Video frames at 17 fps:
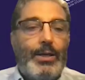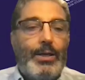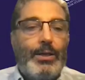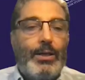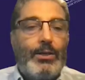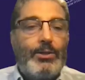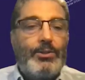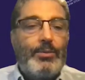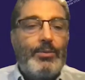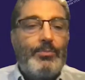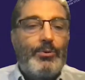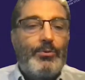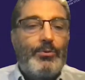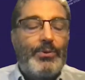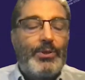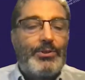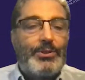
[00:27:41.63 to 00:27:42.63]
And lastly,
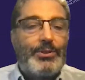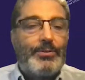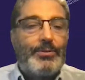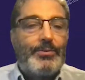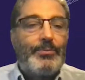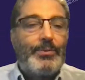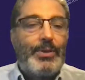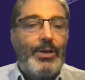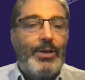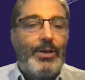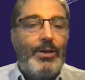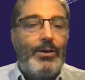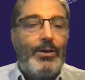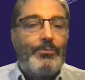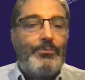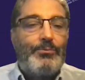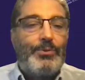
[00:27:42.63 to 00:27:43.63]
Professor,
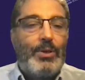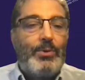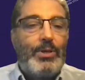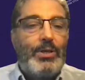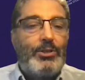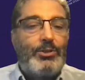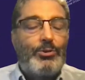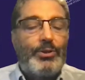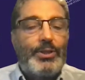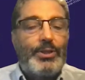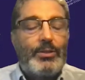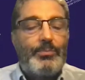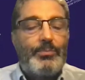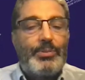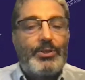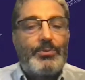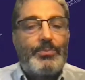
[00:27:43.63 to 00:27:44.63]
from a
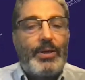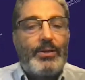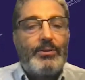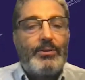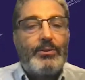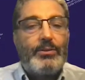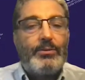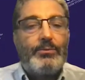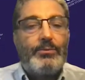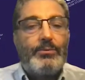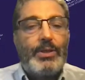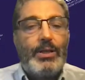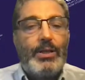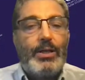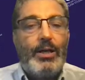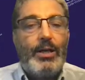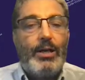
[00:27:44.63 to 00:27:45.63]
historical perspective,
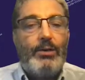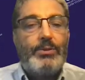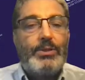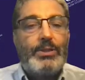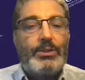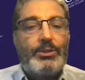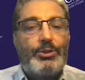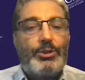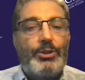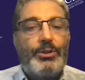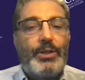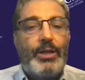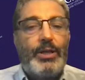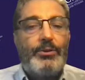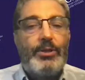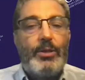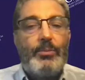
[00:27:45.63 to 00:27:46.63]
how concerned
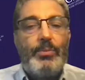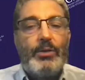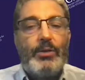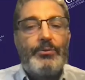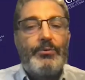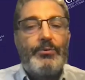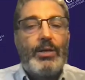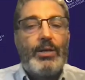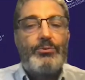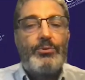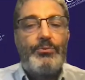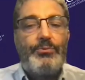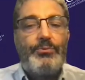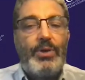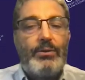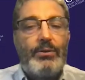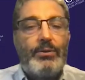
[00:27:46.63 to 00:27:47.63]
are you about the rise of
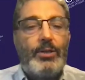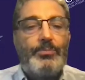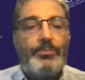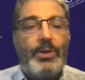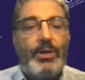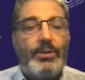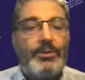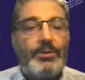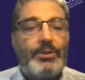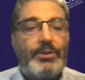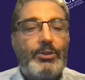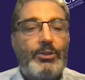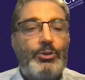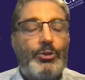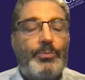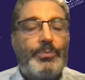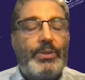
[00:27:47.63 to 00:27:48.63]
far-right parties in
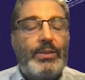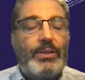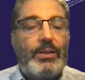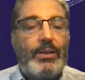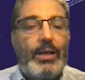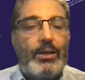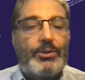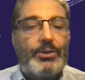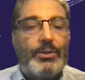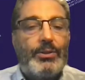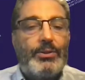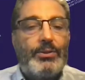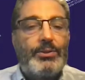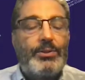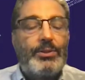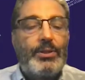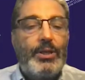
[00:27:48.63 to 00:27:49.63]
European
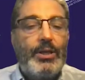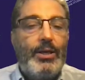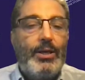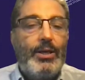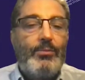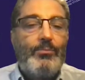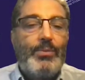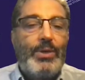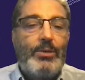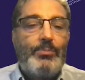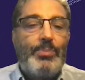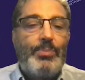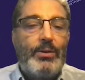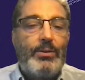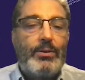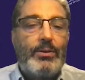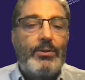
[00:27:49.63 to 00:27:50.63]
elections? Many
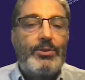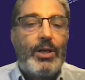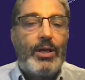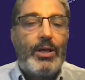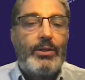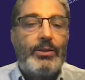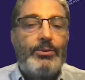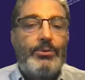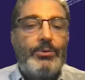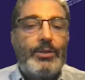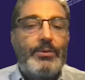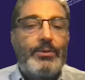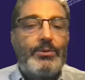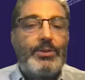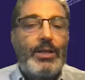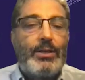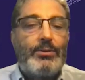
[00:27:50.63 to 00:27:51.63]
pundits argue that
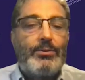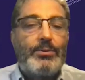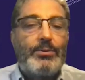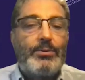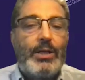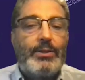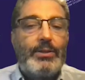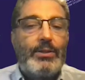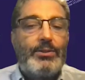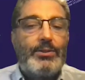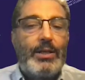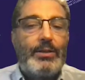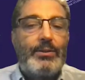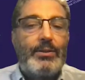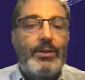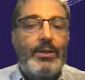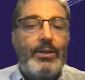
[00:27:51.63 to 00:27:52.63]
the center-right and
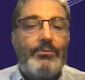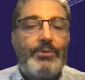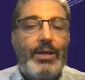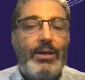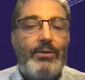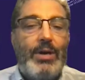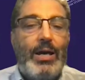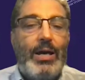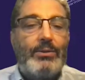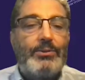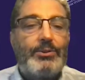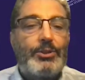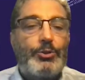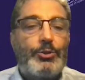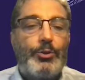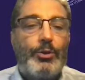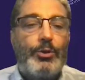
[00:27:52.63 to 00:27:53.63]
center-left have held
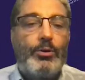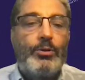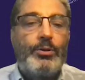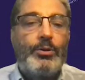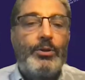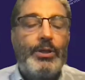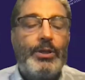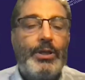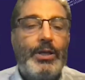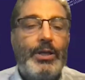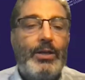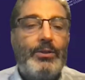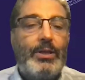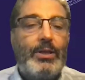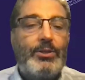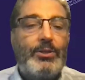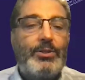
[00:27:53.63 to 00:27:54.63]
strong, and
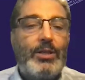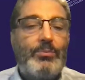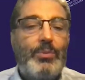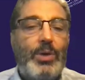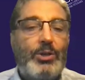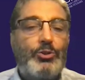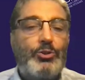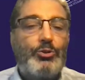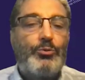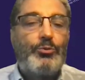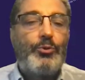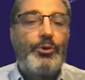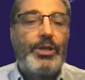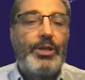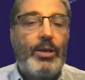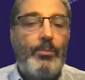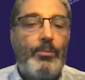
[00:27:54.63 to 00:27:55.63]
there is not much to
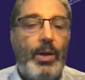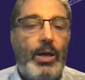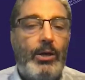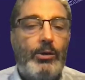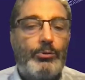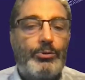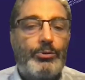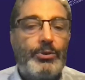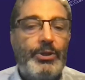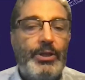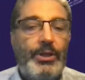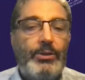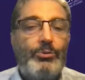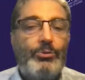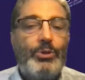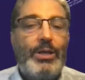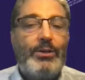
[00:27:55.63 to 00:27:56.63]
worry about.
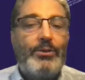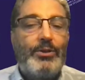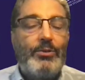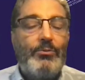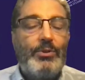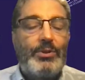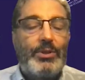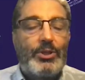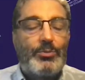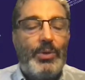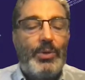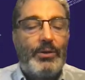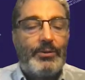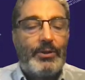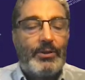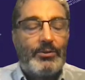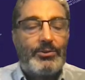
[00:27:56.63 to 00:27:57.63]
Do you agree with these
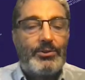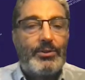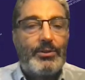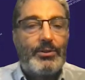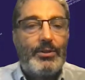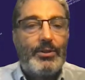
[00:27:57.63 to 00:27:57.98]
pundits?